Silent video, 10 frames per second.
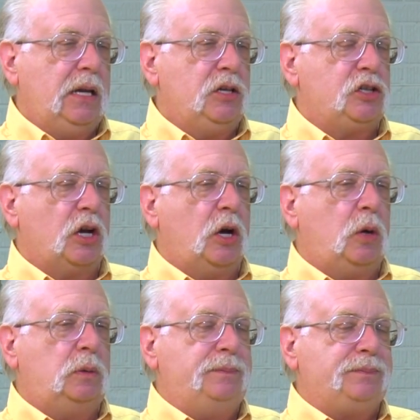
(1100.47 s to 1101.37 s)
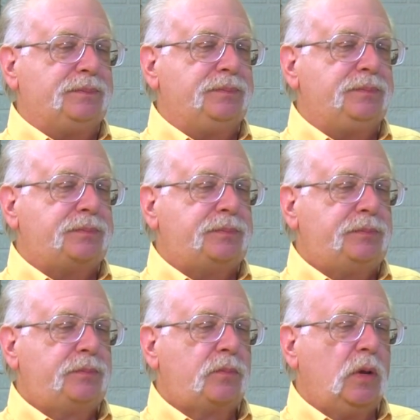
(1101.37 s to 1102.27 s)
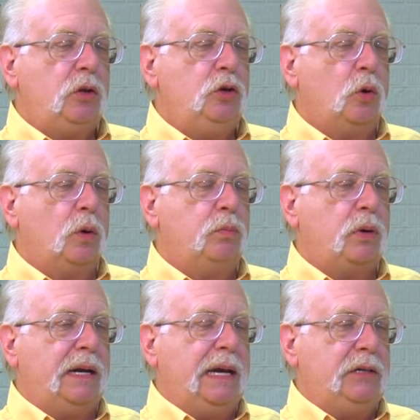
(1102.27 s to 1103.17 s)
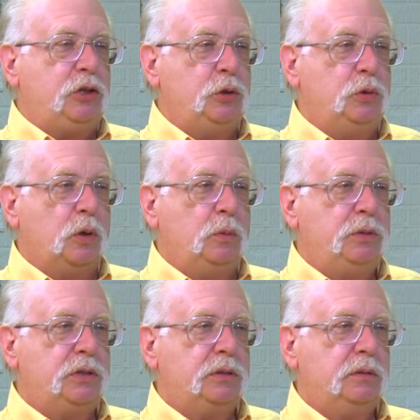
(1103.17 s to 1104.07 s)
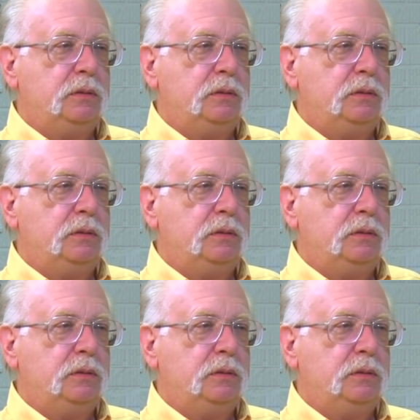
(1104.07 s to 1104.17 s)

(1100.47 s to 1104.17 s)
So you're bringing two groups.